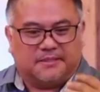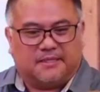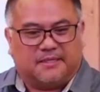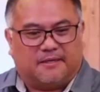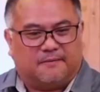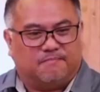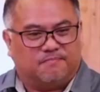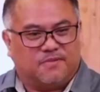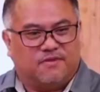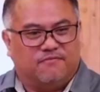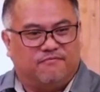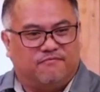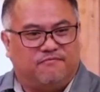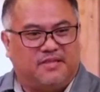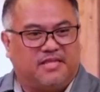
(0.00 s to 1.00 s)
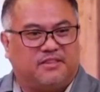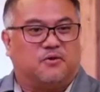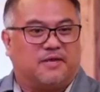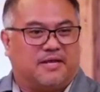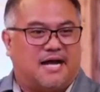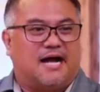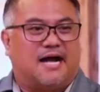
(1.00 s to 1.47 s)
um, Vito
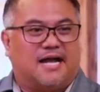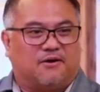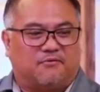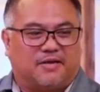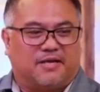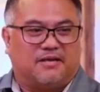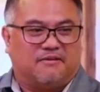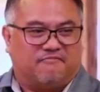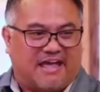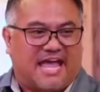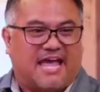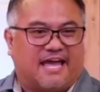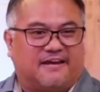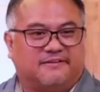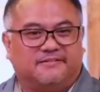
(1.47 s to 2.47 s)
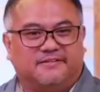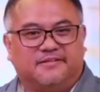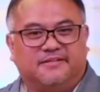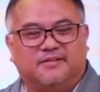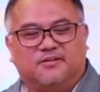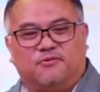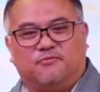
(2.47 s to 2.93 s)
and I were in the van
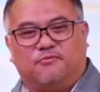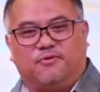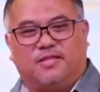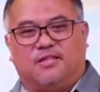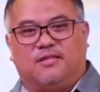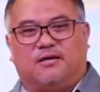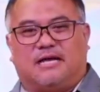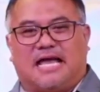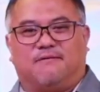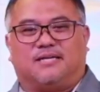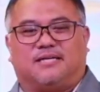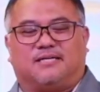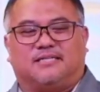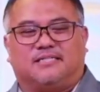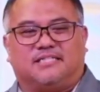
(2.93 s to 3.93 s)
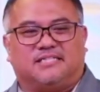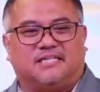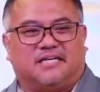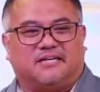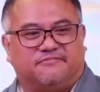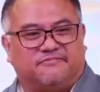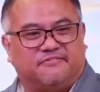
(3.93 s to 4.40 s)
with the Amica
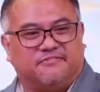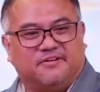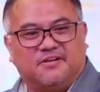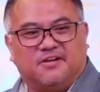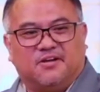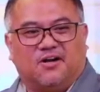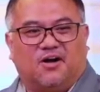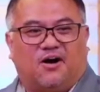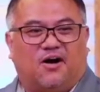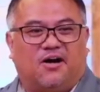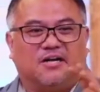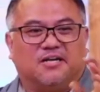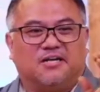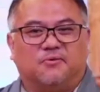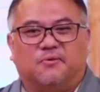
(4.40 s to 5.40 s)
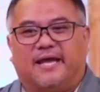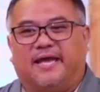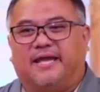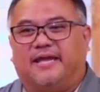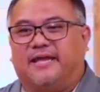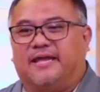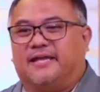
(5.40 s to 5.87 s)
stuff on the
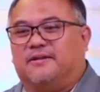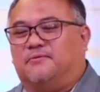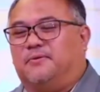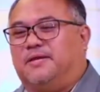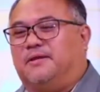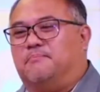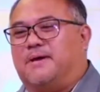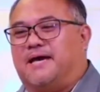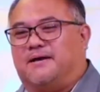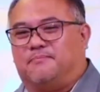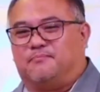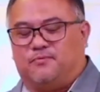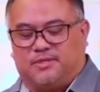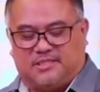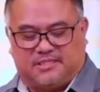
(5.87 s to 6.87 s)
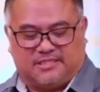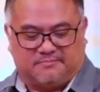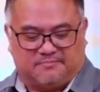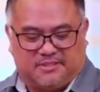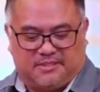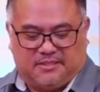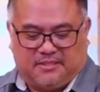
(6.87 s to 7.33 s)
way, and we met up with some
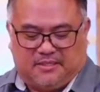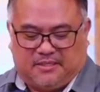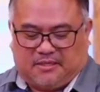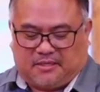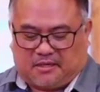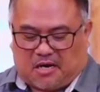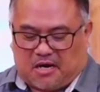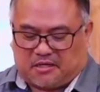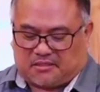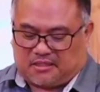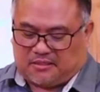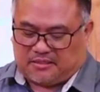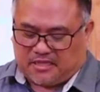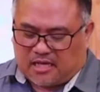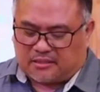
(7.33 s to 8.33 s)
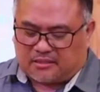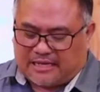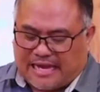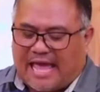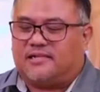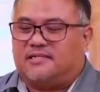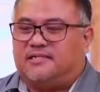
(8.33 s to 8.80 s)
cartel. Not an
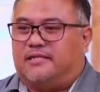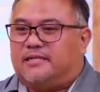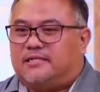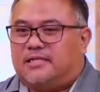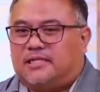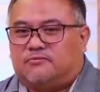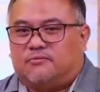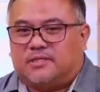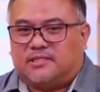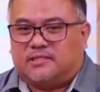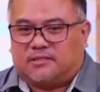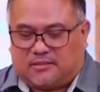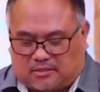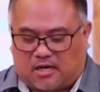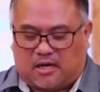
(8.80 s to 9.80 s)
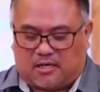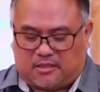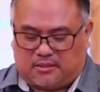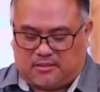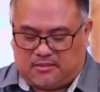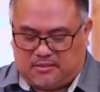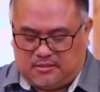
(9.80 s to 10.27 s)
accident, it was
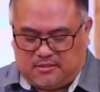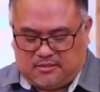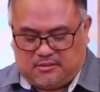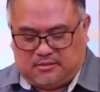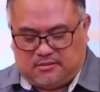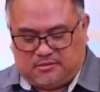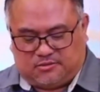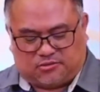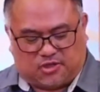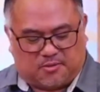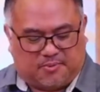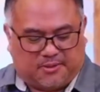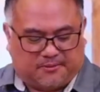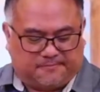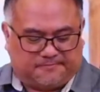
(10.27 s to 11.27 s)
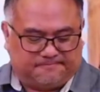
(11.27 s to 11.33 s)
car trouble.